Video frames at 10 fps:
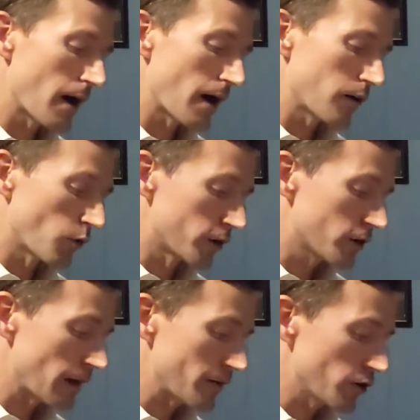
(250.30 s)
or
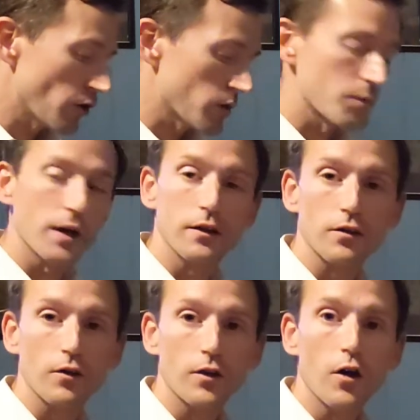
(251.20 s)
you could have a lower
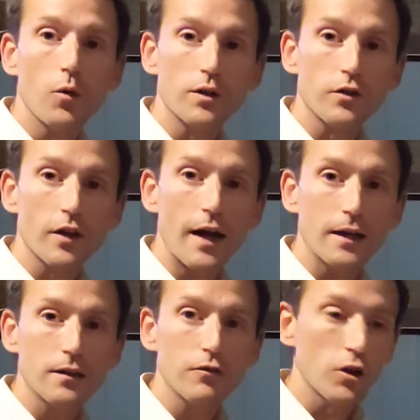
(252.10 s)
baritone note, which is an
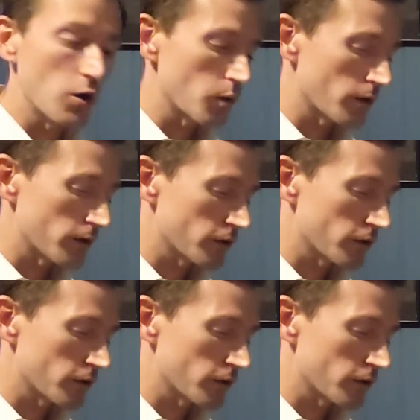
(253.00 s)
octave lower.